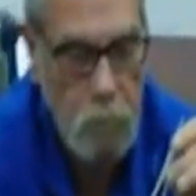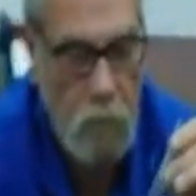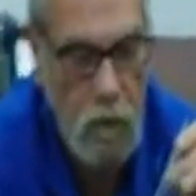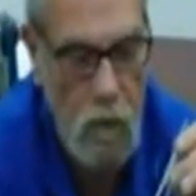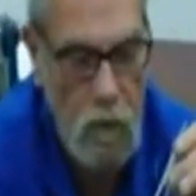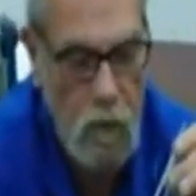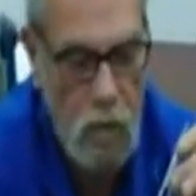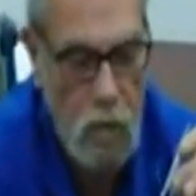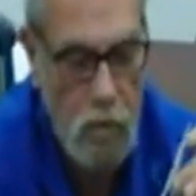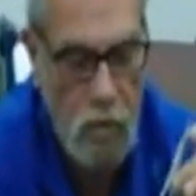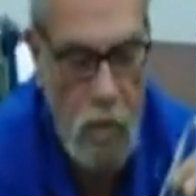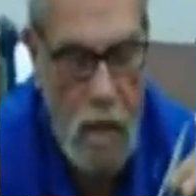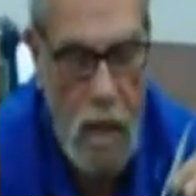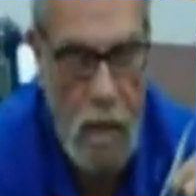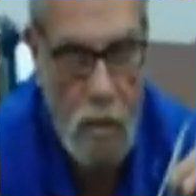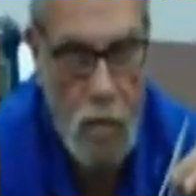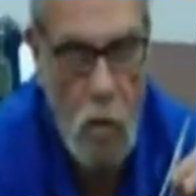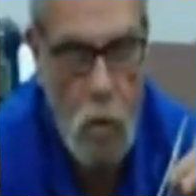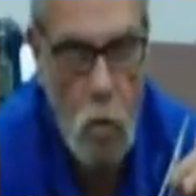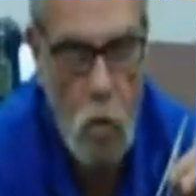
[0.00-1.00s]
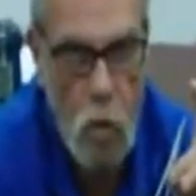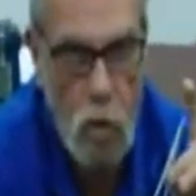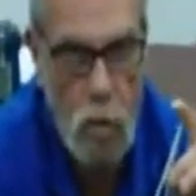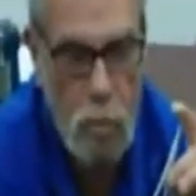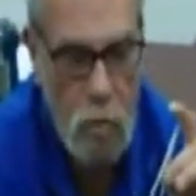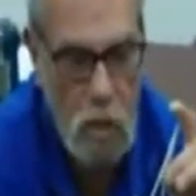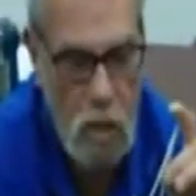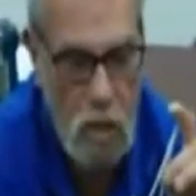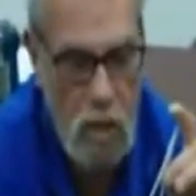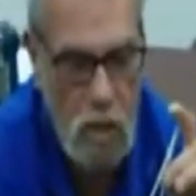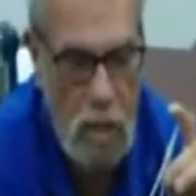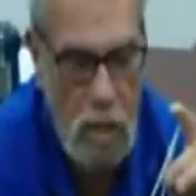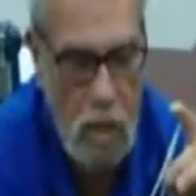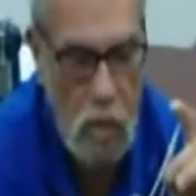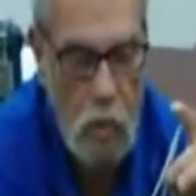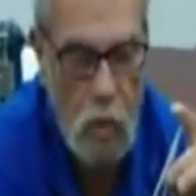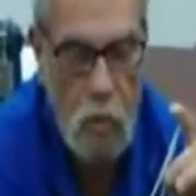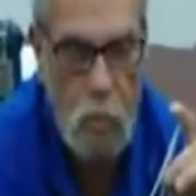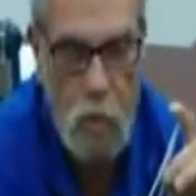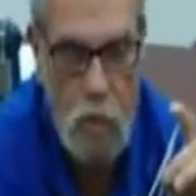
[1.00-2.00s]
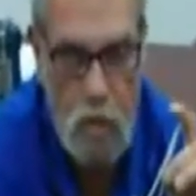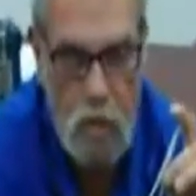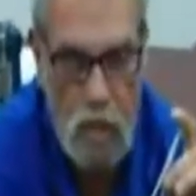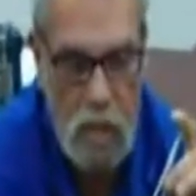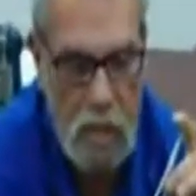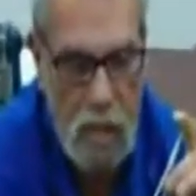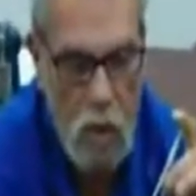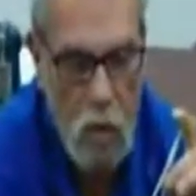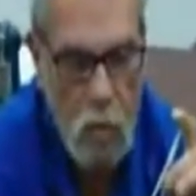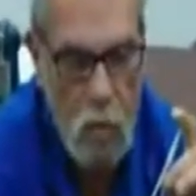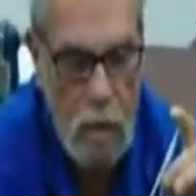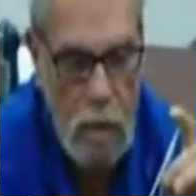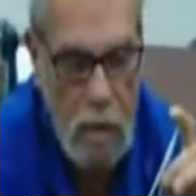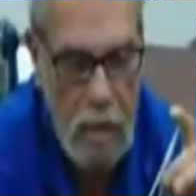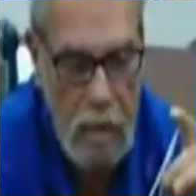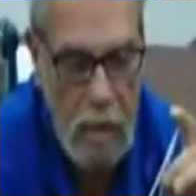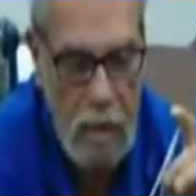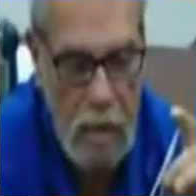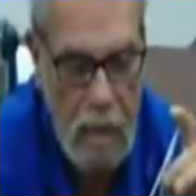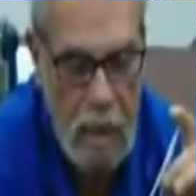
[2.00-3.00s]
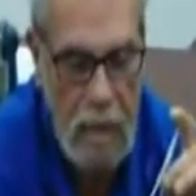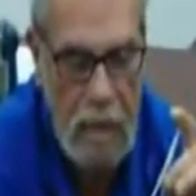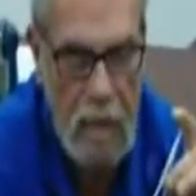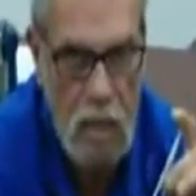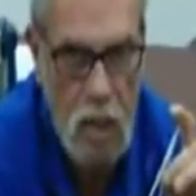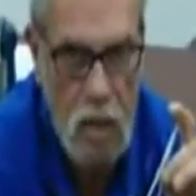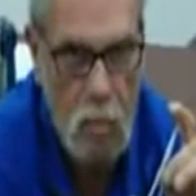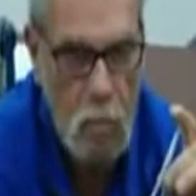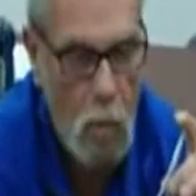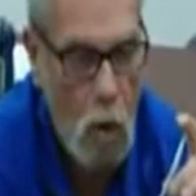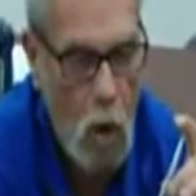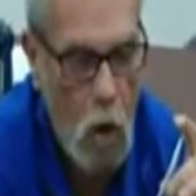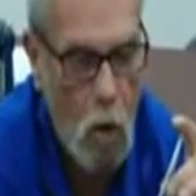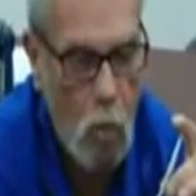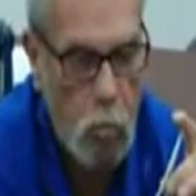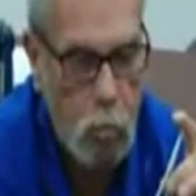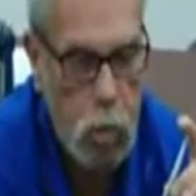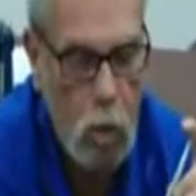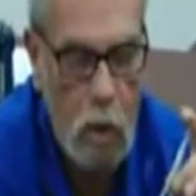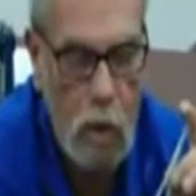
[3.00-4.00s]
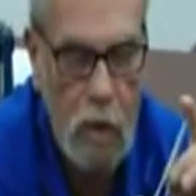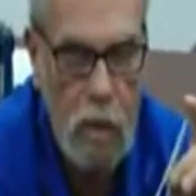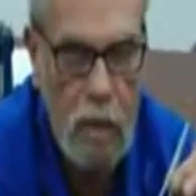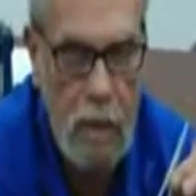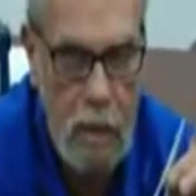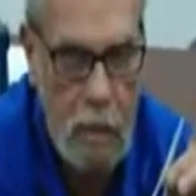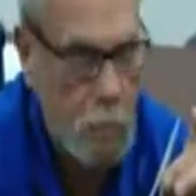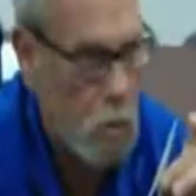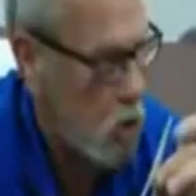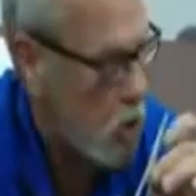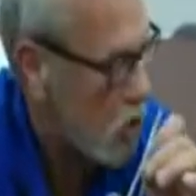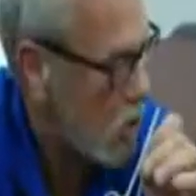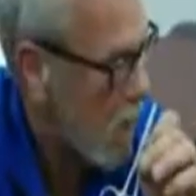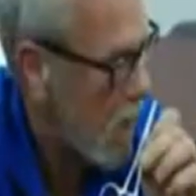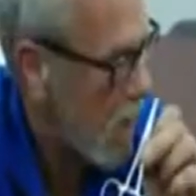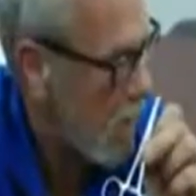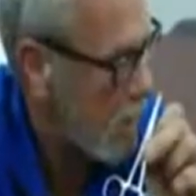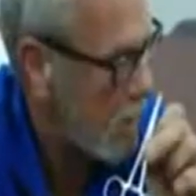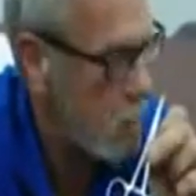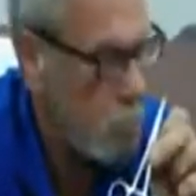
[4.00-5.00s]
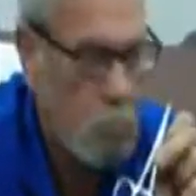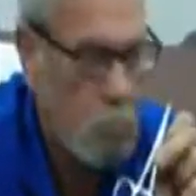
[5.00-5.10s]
These are 501 mosquito. Mosquito meaning any small blunt hemostat.